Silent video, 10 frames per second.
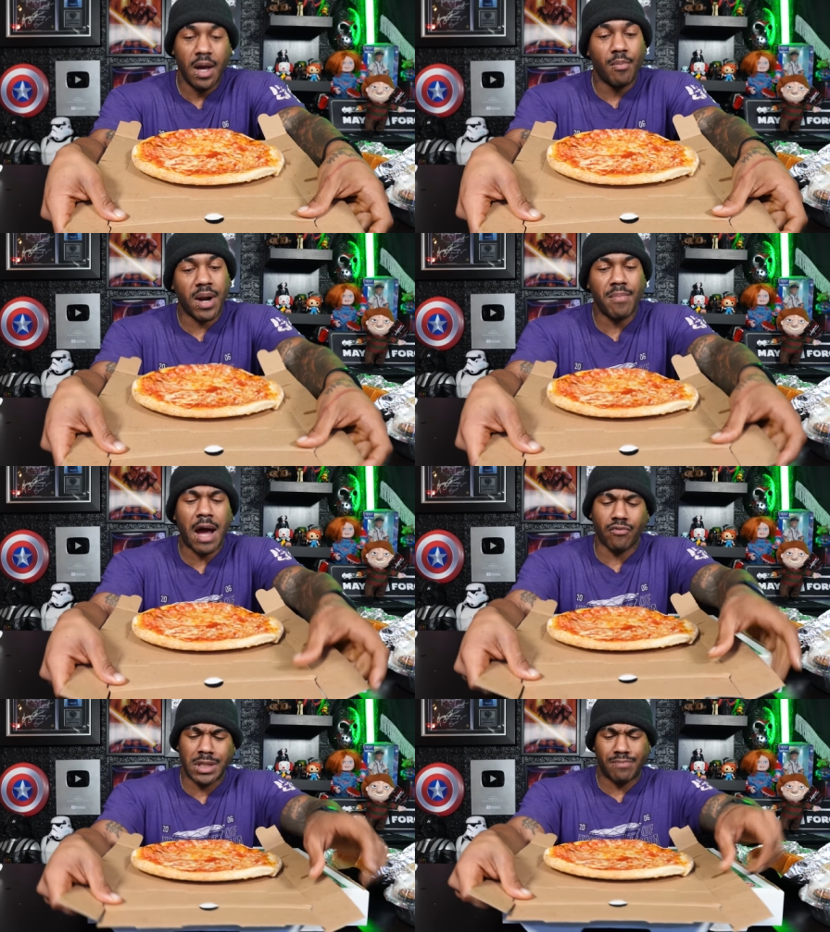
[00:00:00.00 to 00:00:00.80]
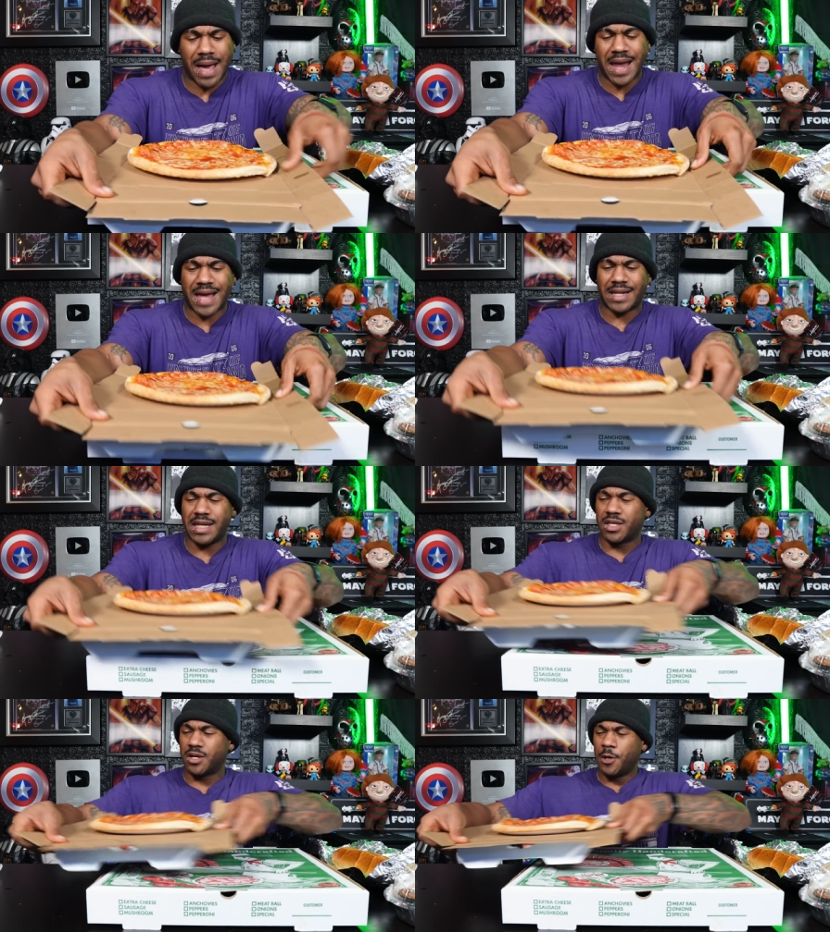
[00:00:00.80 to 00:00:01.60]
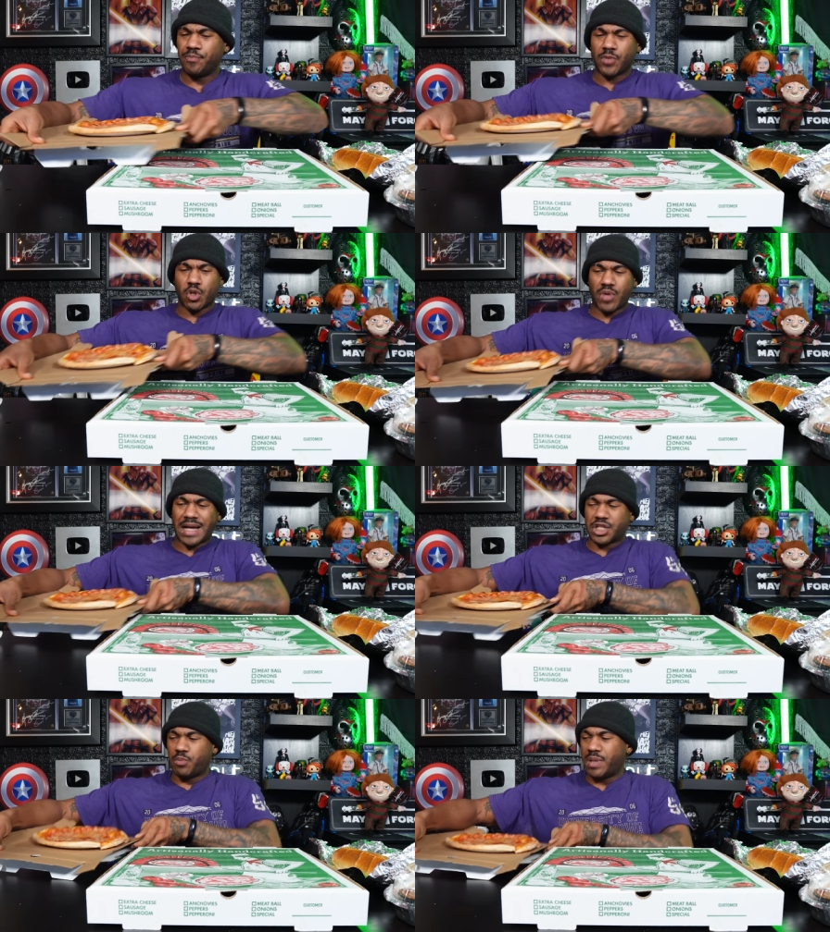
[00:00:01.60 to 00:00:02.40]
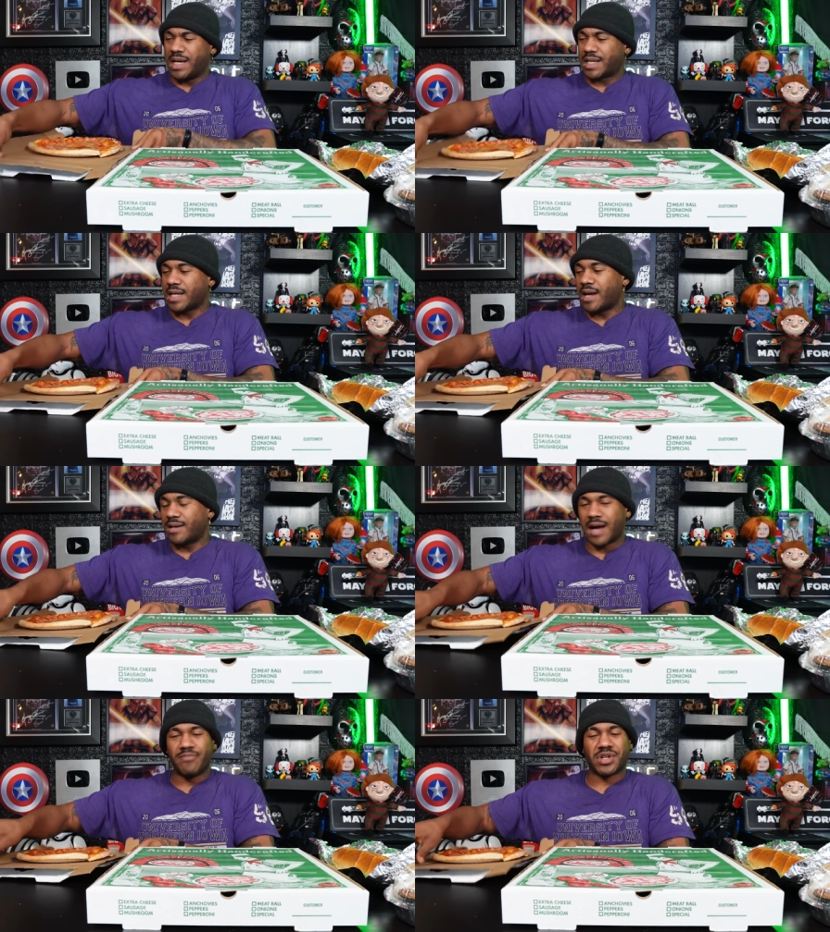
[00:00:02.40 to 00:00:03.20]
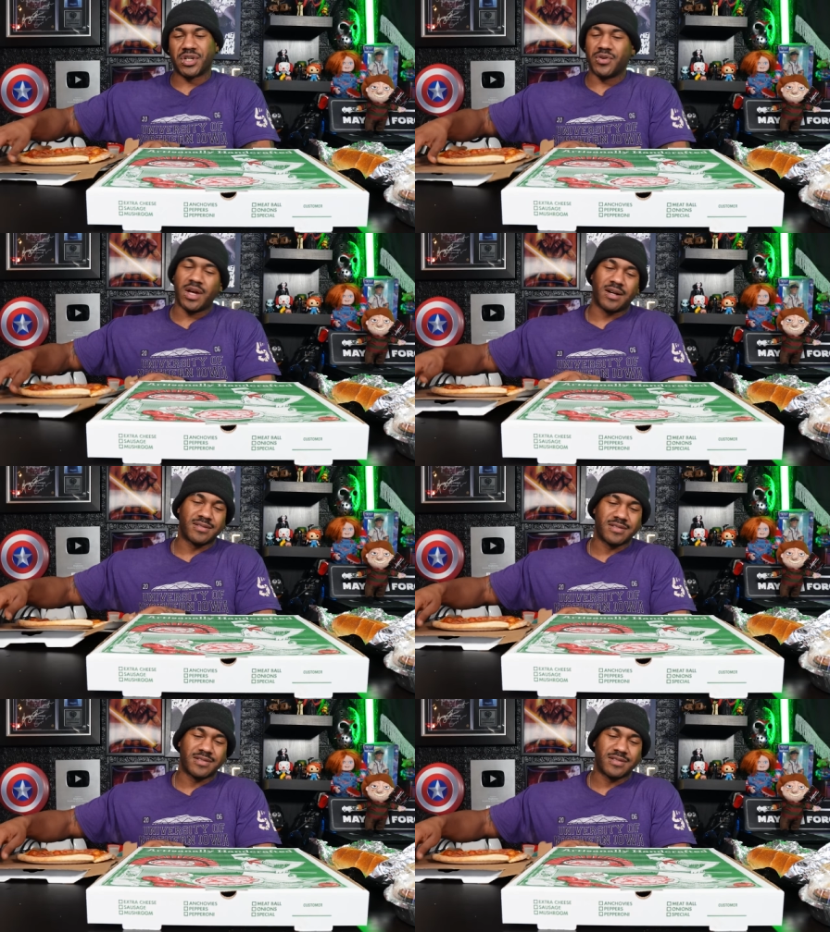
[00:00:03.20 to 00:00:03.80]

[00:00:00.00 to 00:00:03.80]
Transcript: but I'm not really mad at it either, so that should be exciting. I'm gonna show y'all.